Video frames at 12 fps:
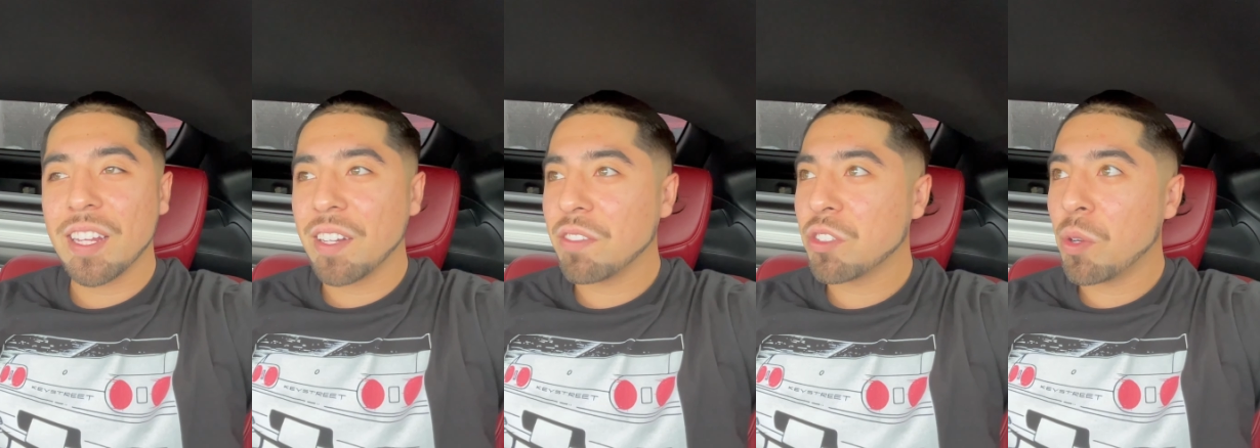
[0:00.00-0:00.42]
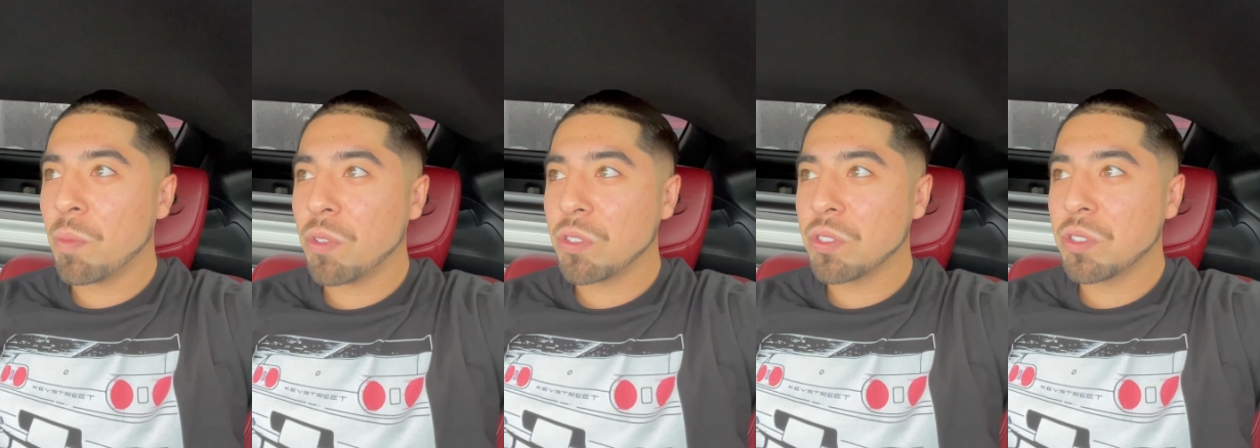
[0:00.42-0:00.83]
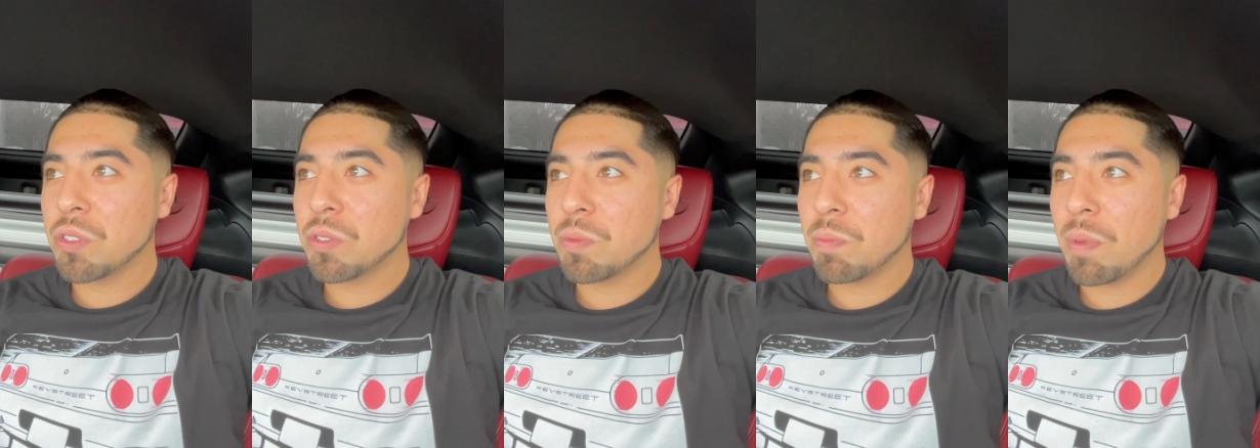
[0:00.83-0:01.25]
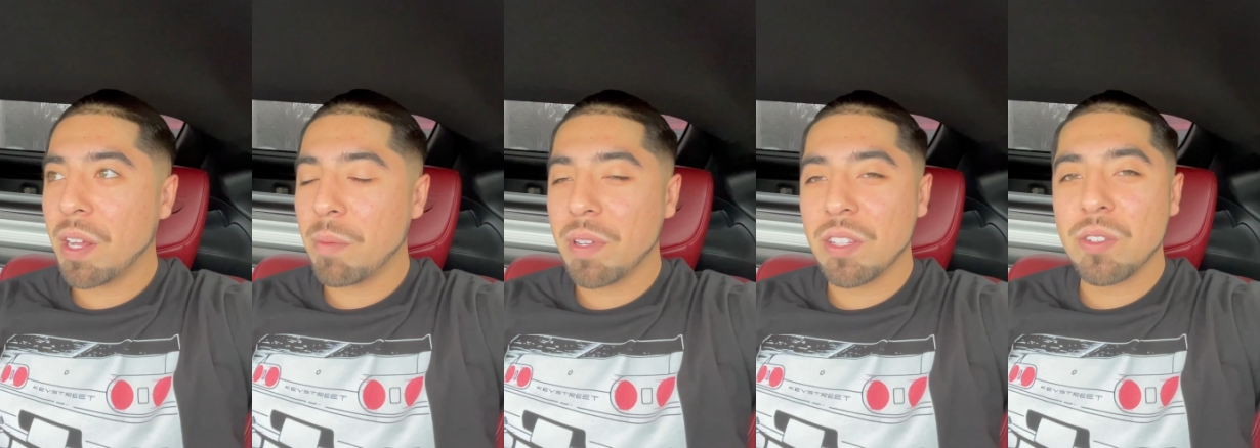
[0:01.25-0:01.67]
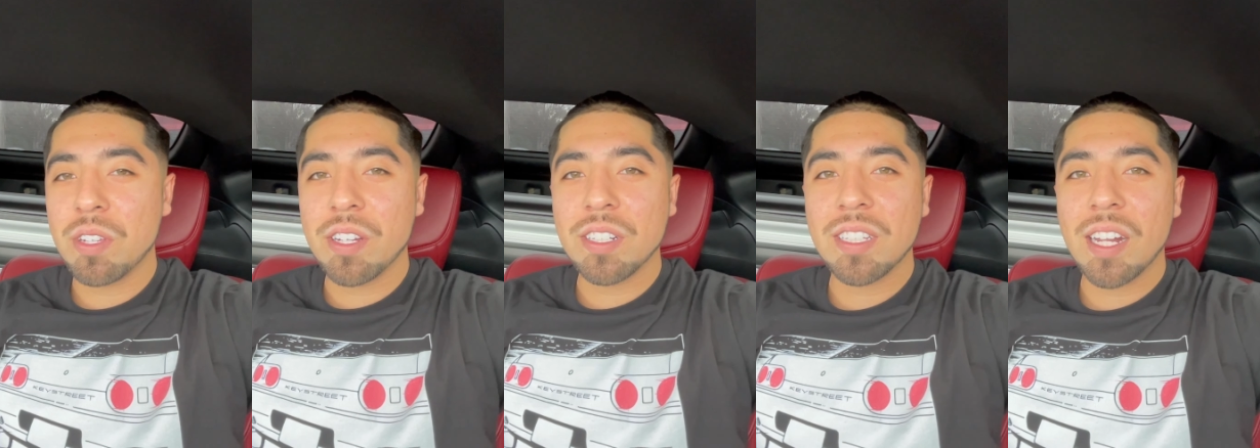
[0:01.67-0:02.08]
It's almost about to be 2
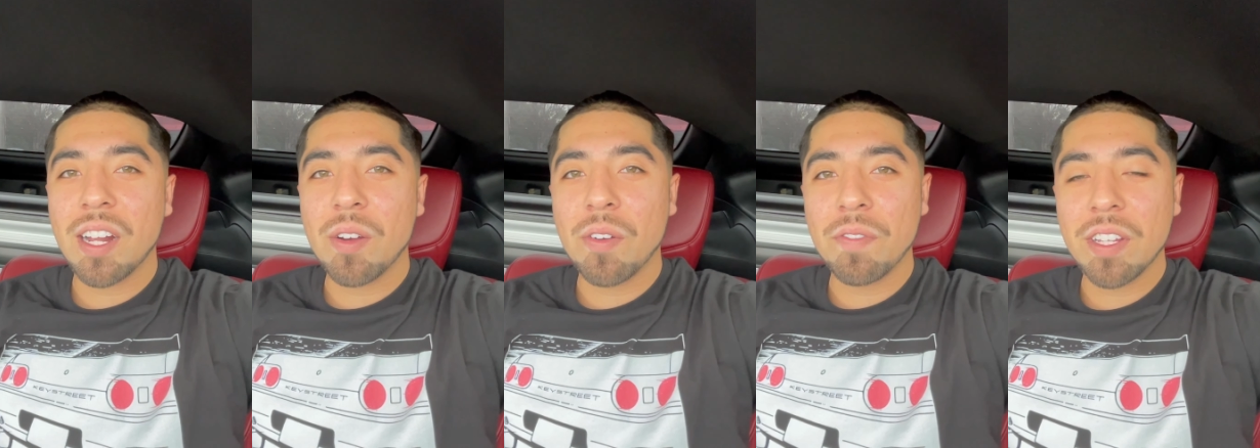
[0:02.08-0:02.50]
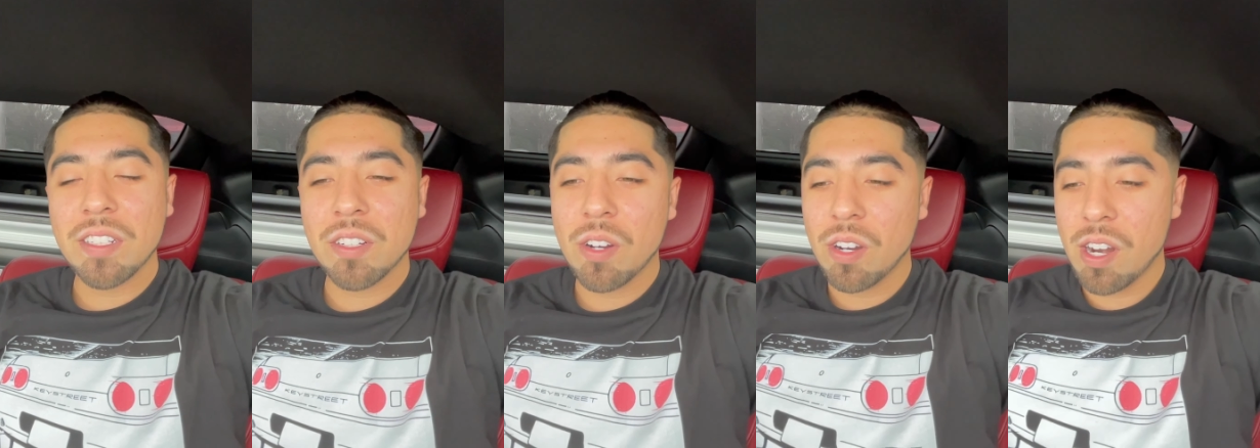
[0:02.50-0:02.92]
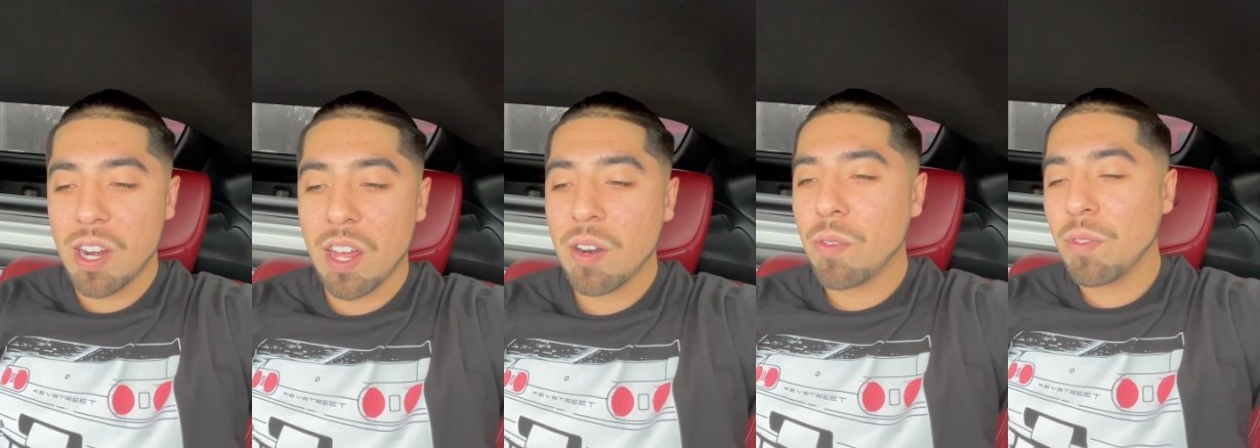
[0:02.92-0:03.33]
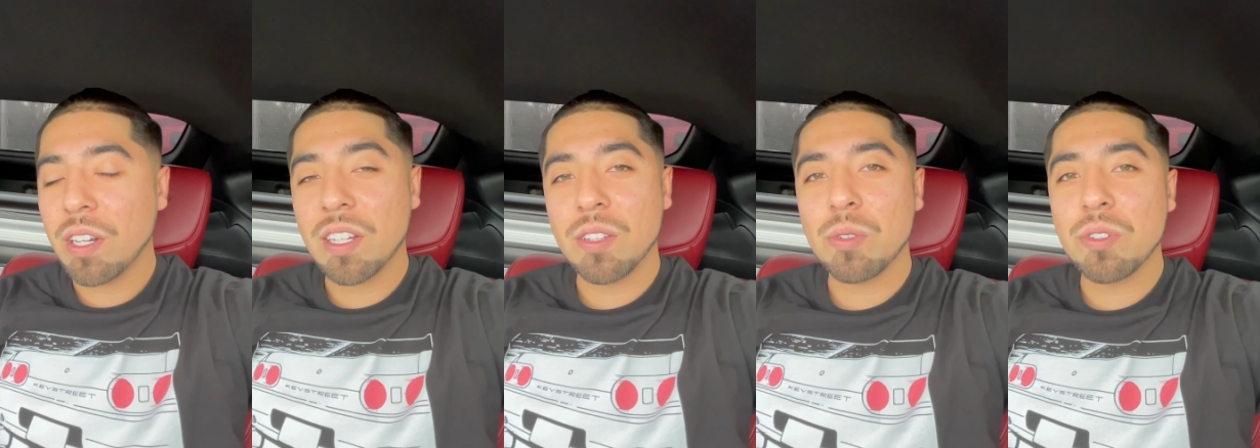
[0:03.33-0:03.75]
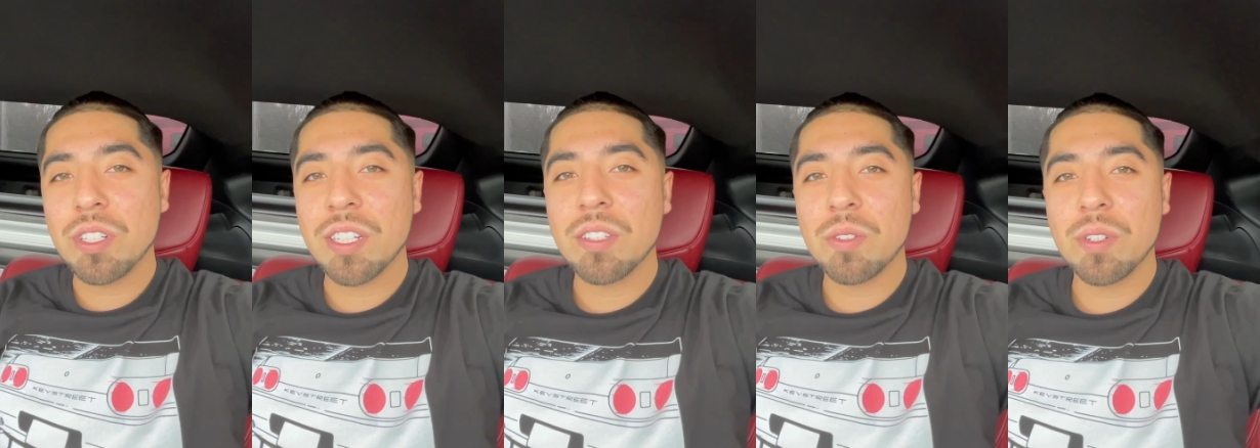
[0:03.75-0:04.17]
years that I own this car and I don't really do
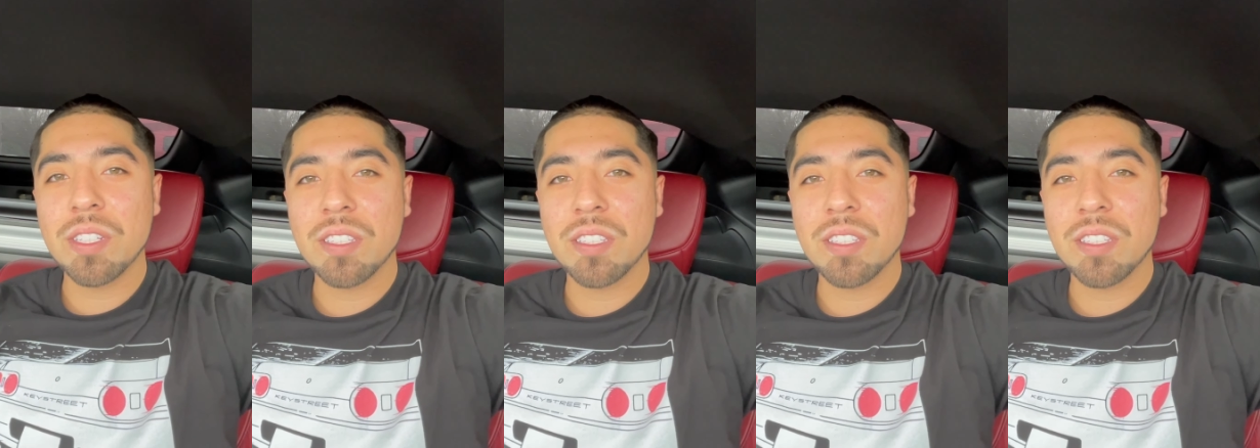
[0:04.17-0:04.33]
shit to it.